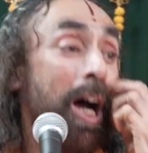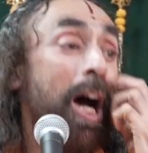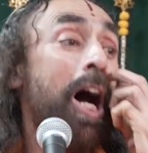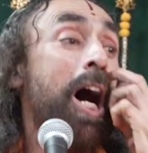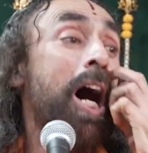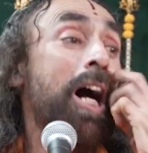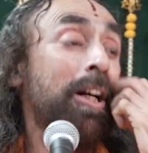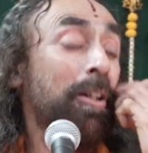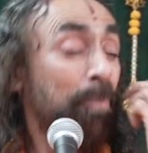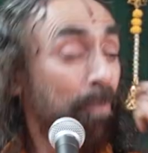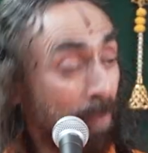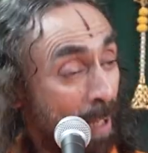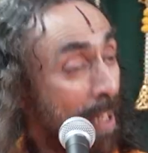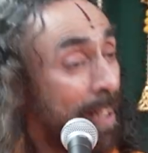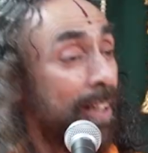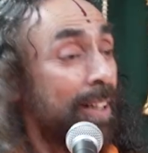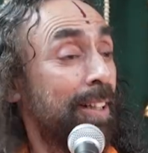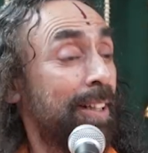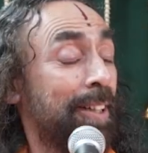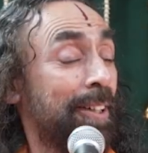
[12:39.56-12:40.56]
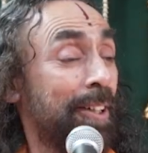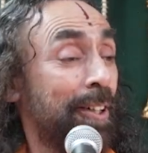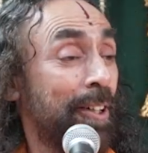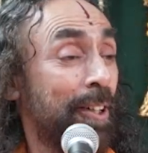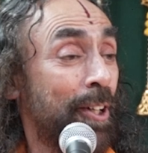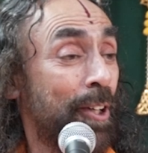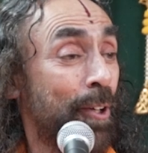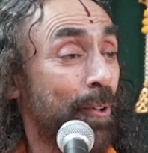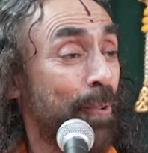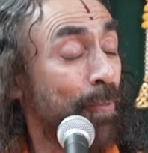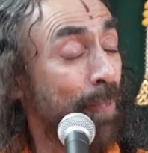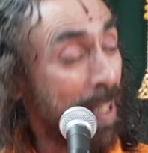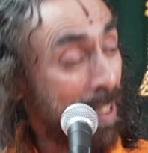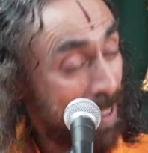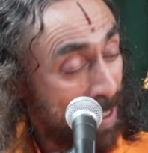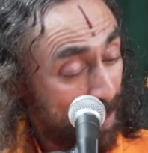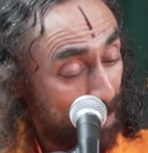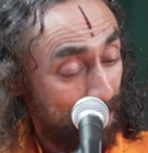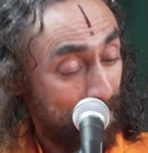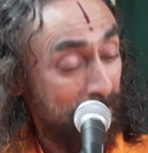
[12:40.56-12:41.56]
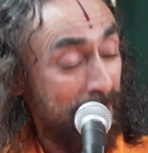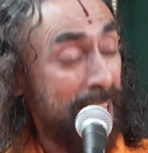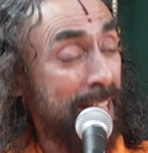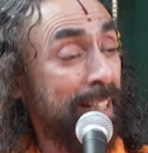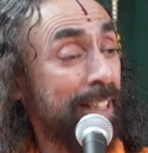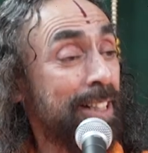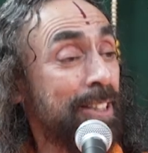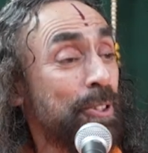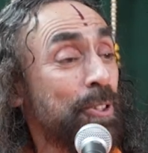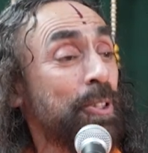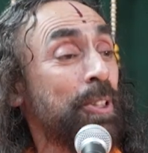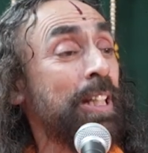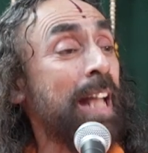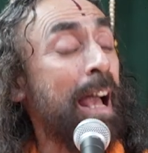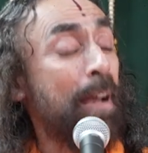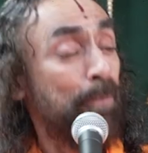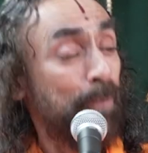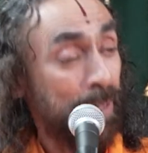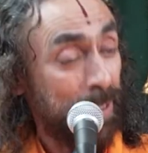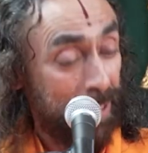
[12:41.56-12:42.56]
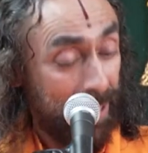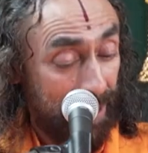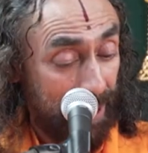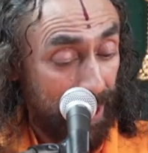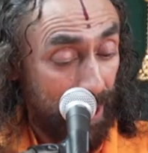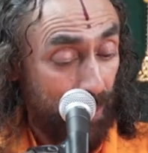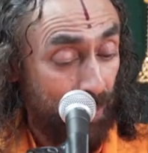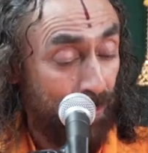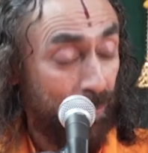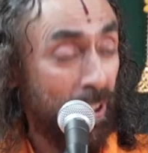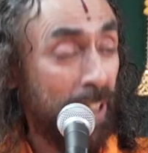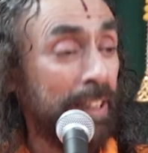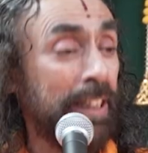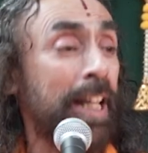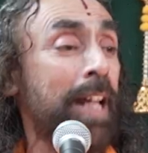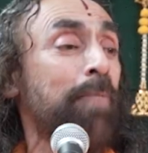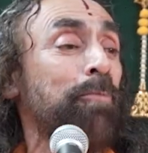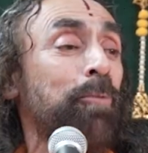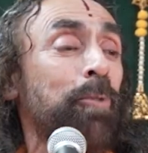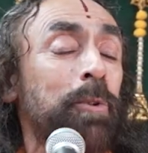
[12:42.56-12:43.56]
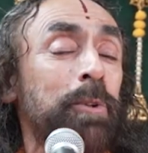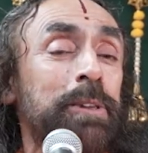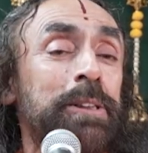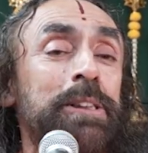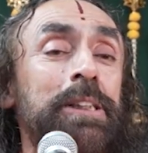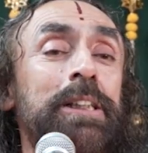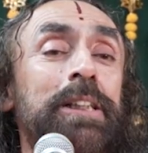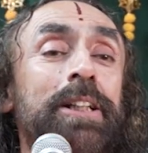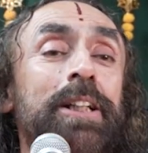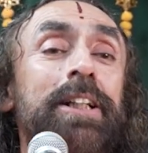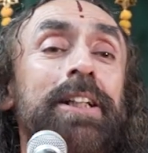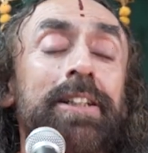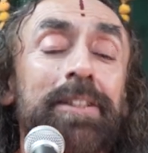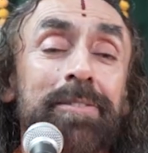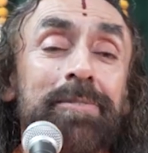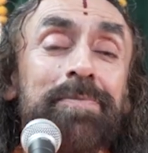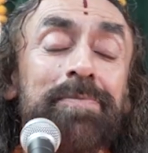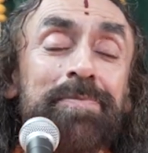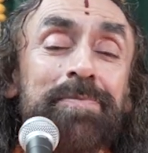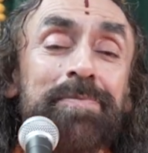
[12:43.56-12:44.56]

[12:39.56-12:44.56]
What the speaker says: Akbar, when he made his capital in Fatehpur Sikri,